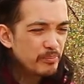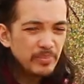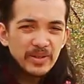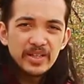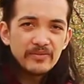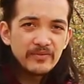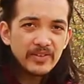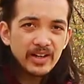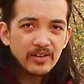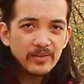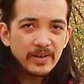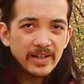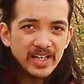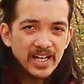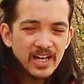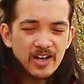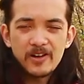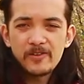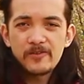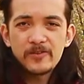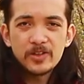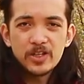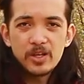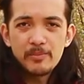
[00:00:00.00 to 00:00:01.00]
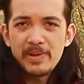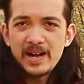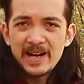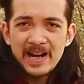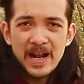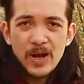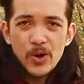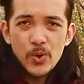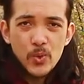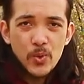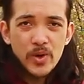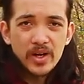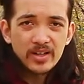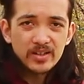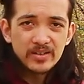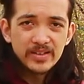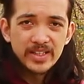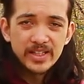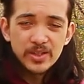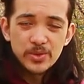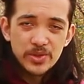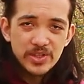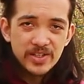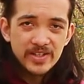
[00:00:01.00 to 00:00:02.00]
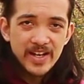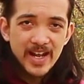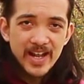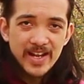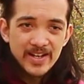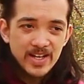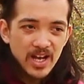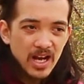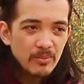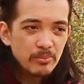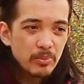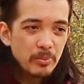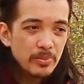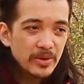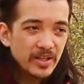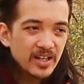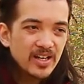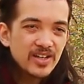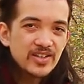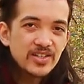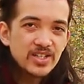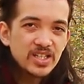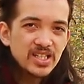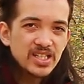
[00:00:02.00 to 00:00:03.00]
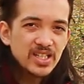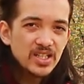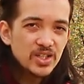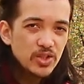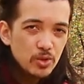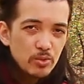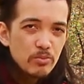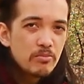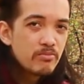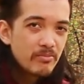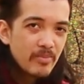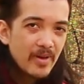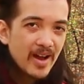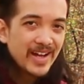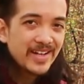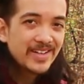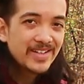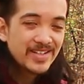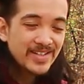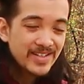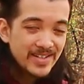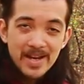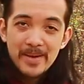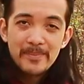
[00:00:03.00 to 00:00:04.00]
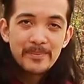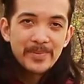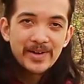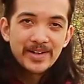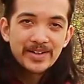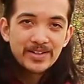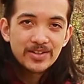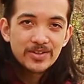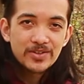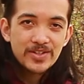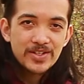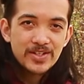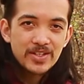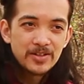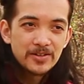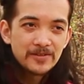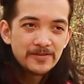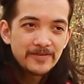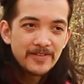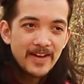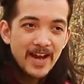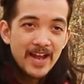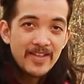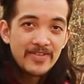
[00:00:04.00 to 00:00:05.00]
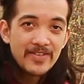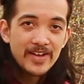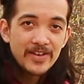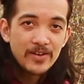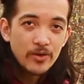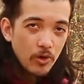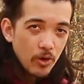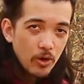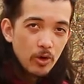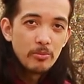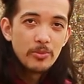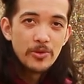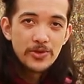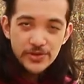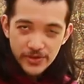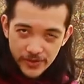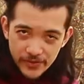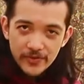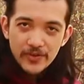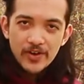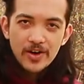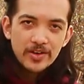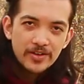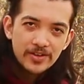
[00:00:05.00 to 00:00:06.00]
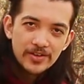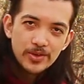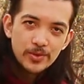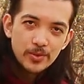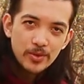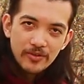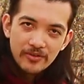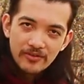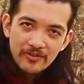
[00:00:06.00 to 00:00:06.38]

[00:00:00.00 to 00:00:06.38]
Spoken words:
be very careful about how quickly you stand up because you might step on yourself and then almost fall into a